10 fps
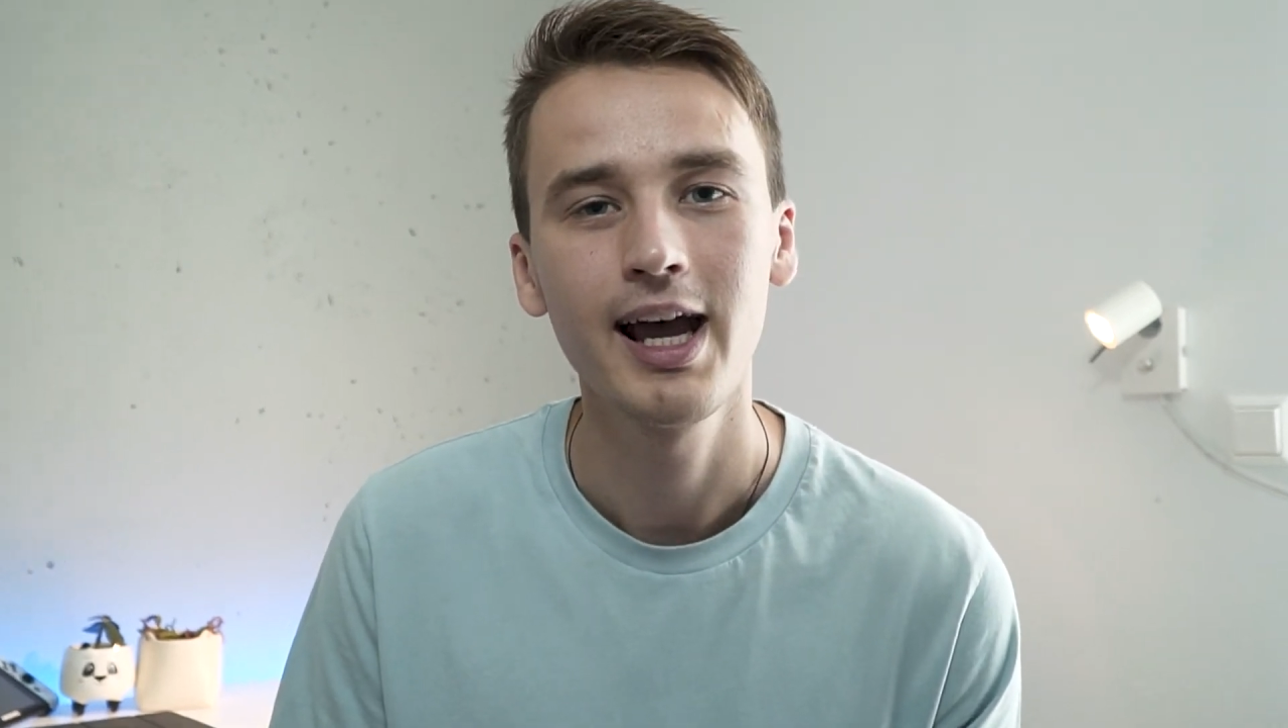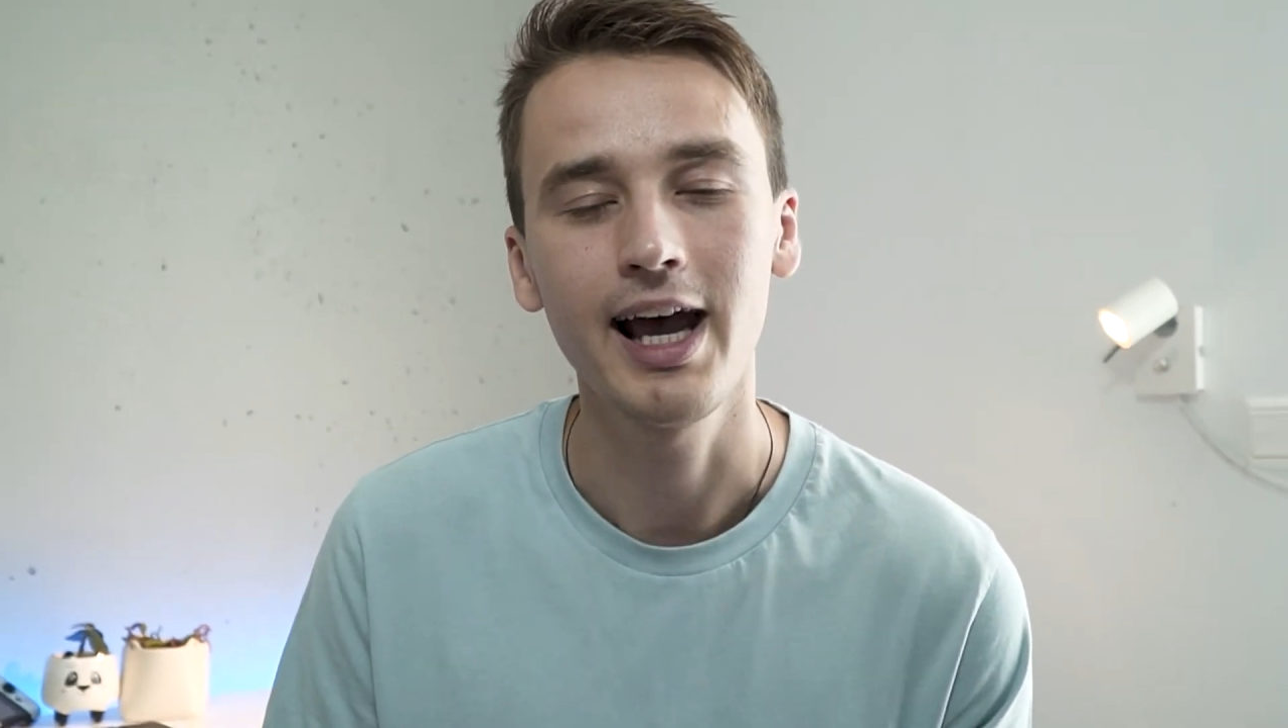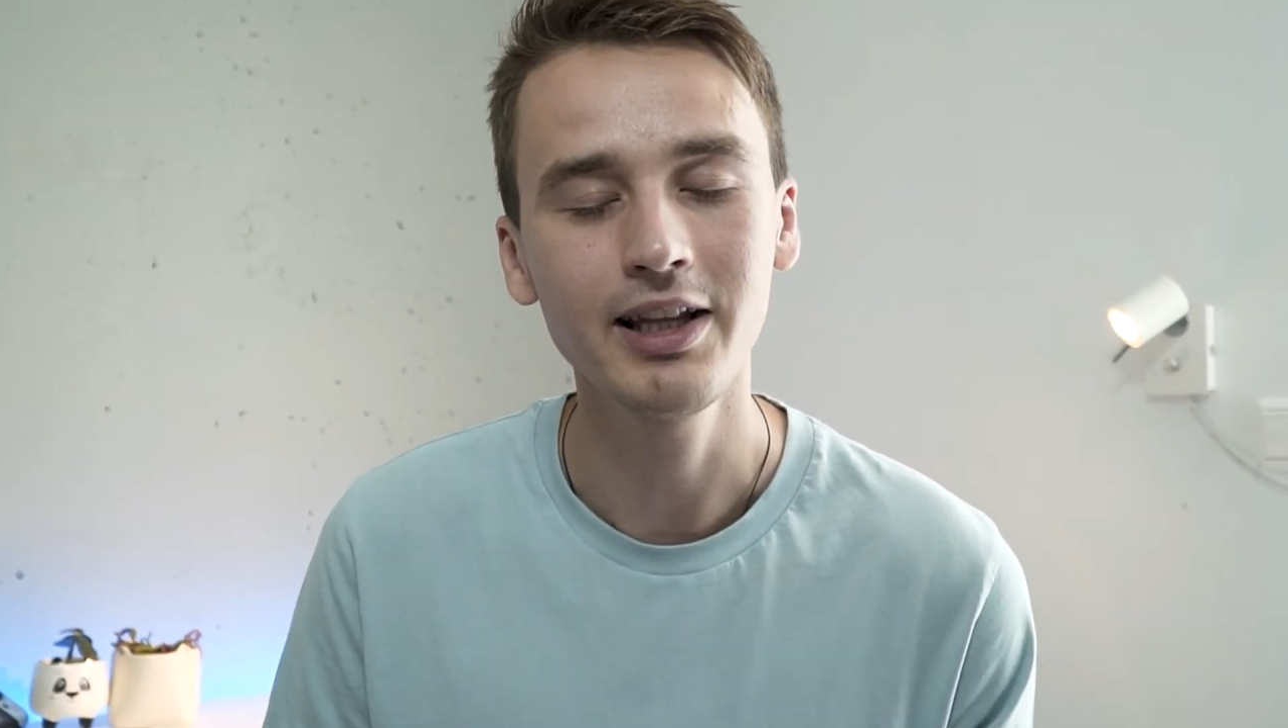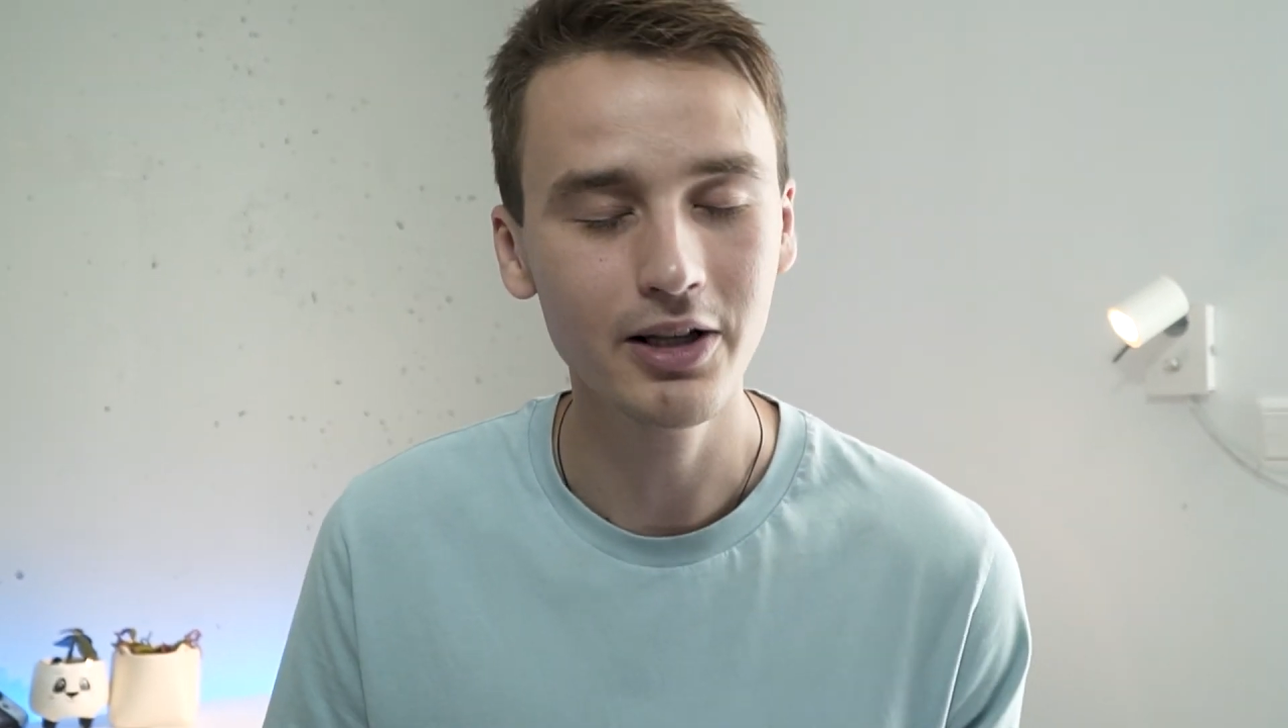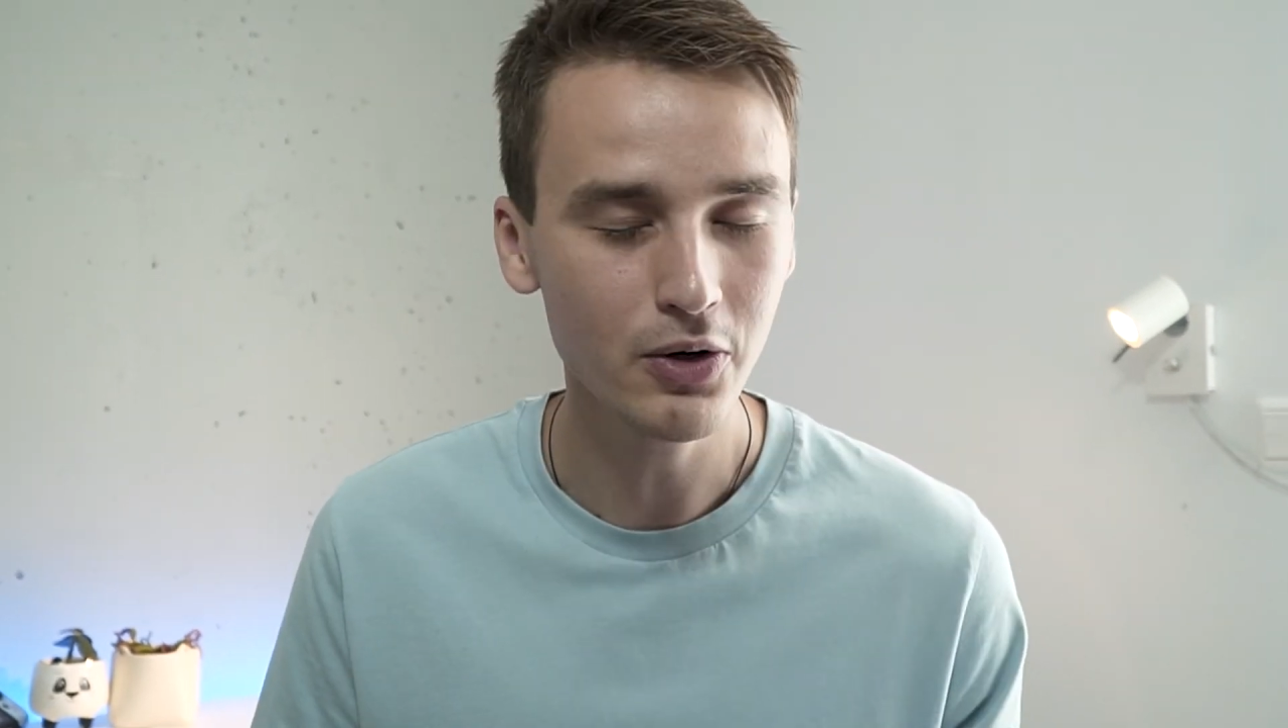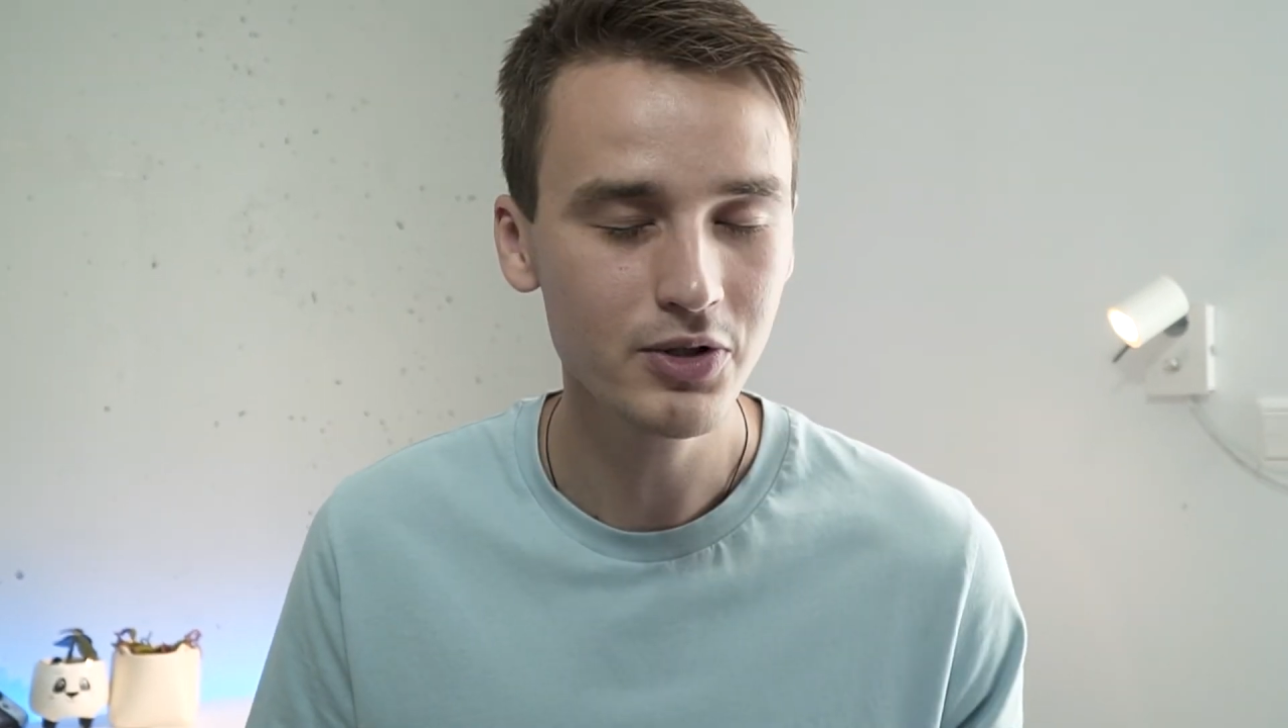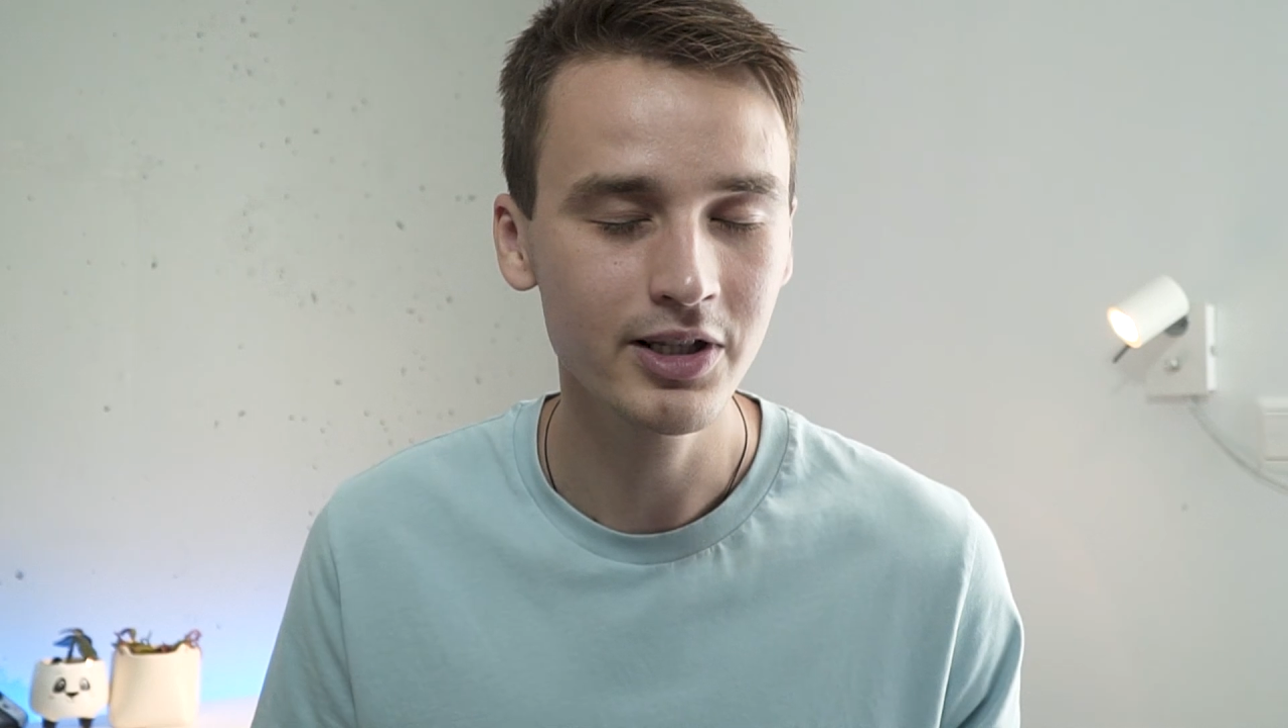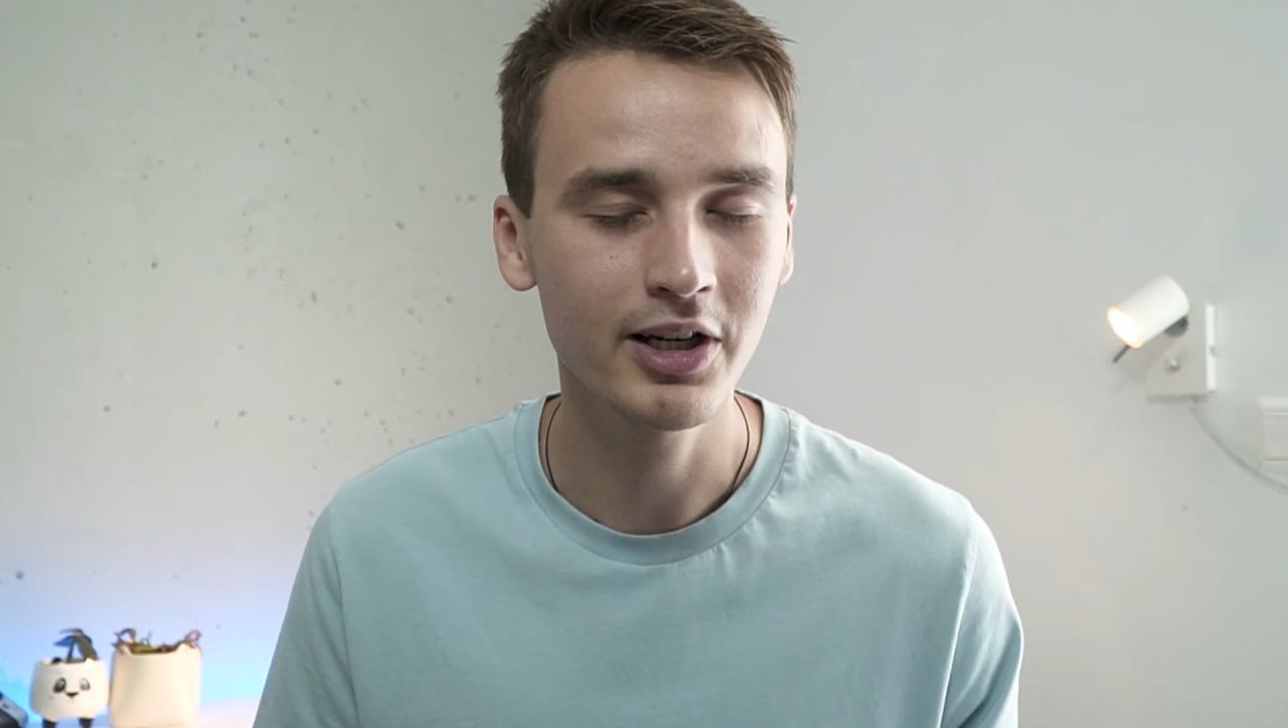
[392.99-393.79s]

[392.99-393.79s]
And it also